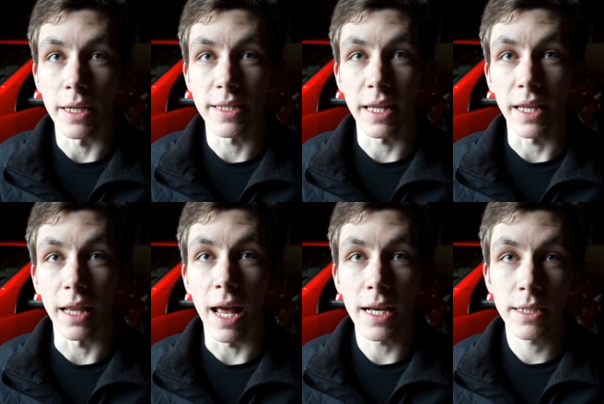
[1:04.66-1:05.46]
is that they
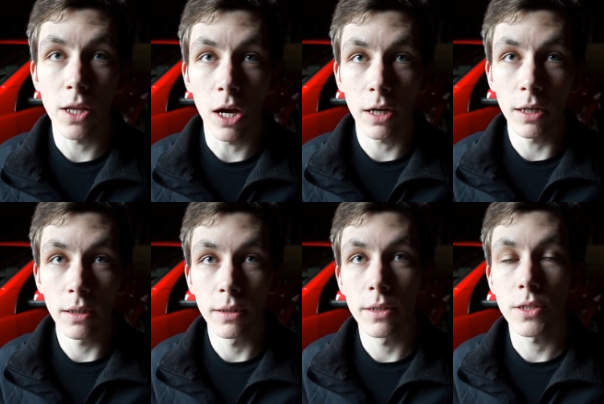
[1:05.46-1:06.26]
last longer.
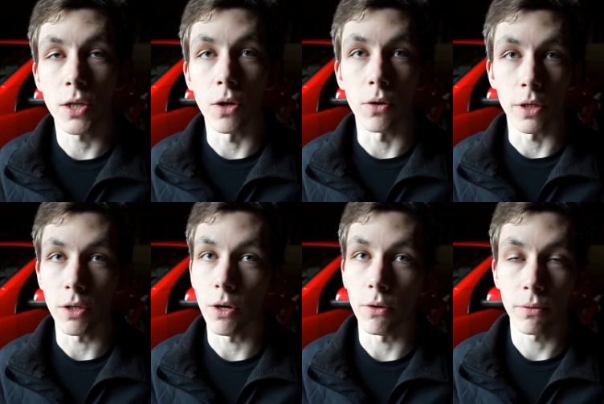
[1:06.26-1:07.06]
So, you
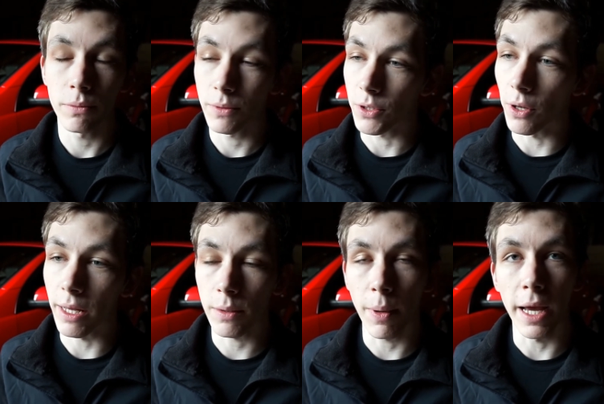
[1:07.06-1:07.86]
know, you only have
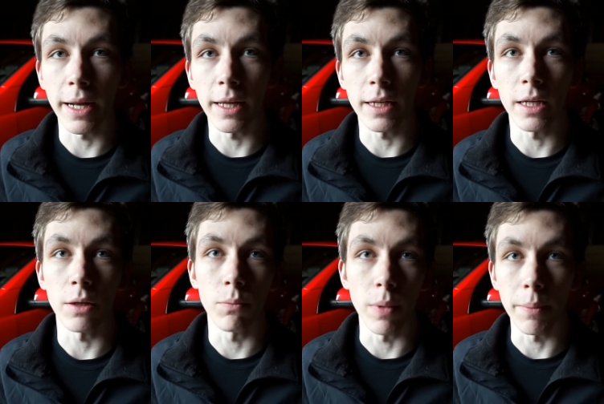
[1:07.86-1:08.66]
to buy an
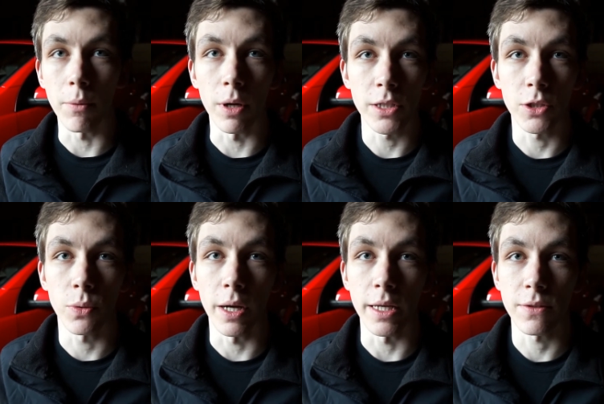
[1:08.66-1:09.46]
LED maybe once or
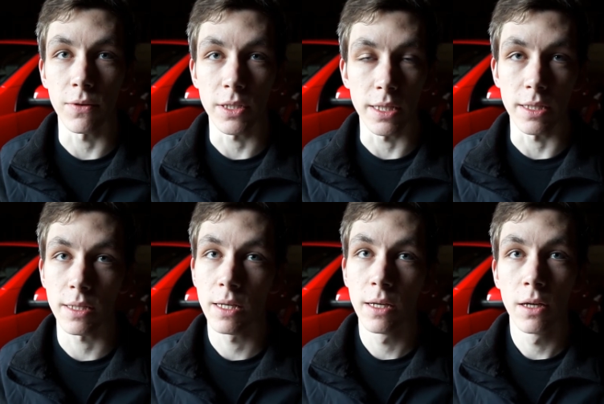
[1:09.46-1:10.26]
twice versus
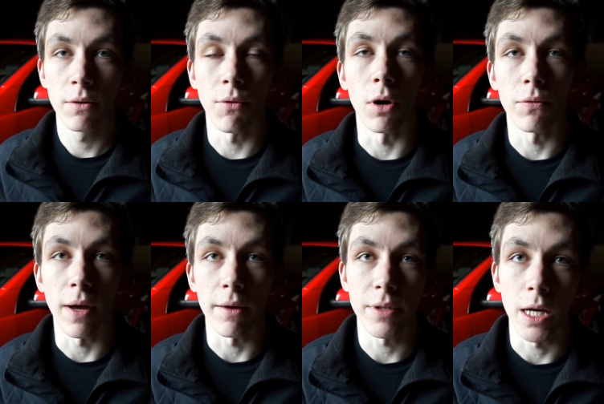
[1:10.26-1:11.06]
4 or
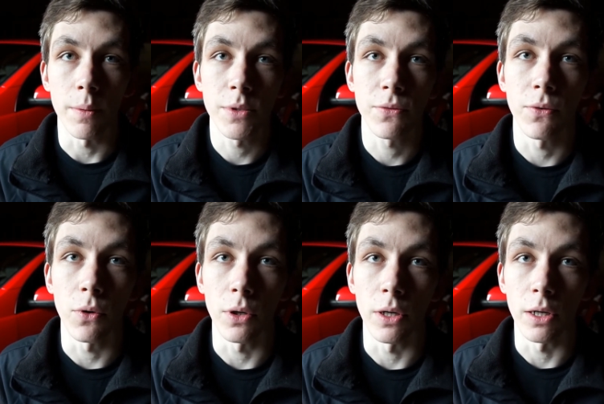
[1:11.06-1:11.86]
5 times
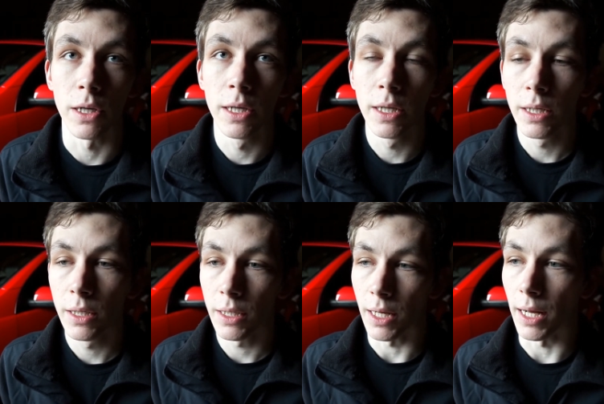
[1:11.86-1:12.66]
for
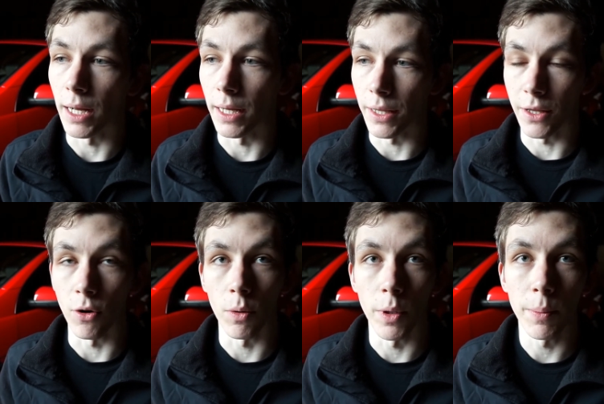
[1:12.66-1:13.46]
the
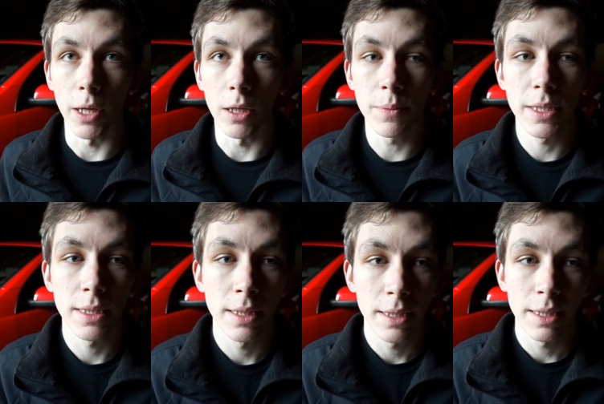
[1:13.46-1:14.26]
normal bulbs.
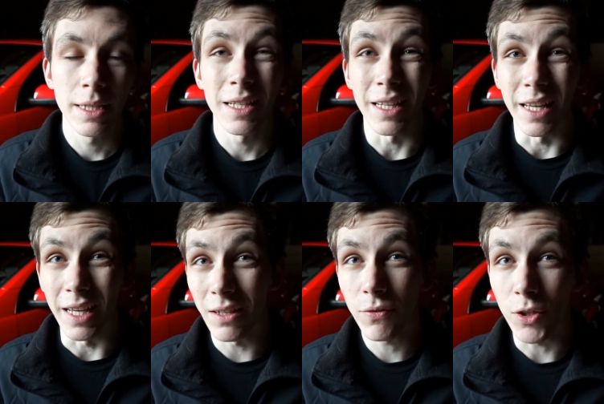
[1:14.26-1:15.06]

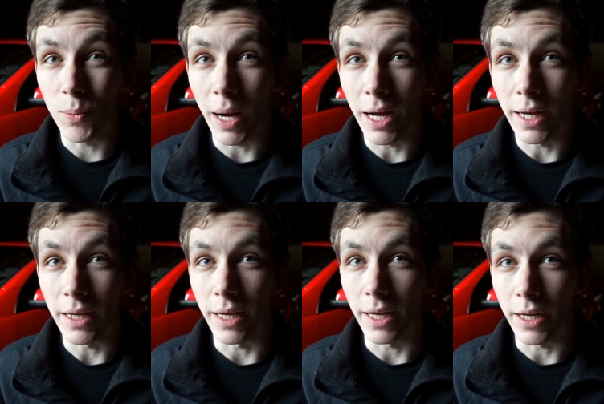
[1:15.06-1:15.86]
If you buy
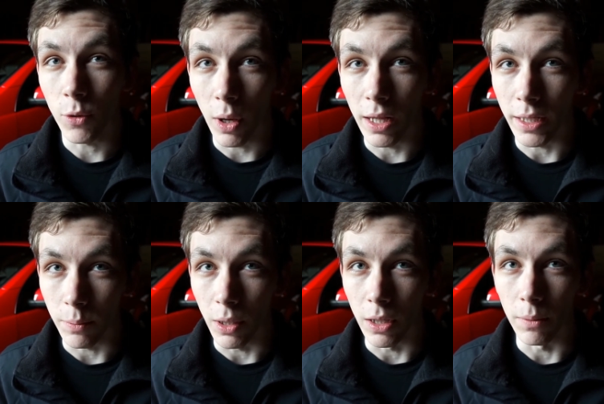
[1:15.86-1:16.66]
a quality
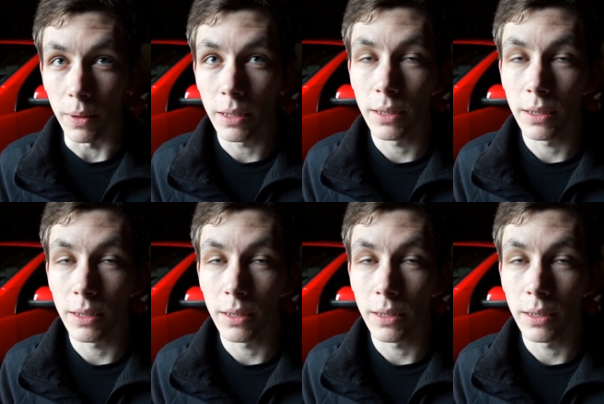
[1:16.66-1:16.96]
bulb,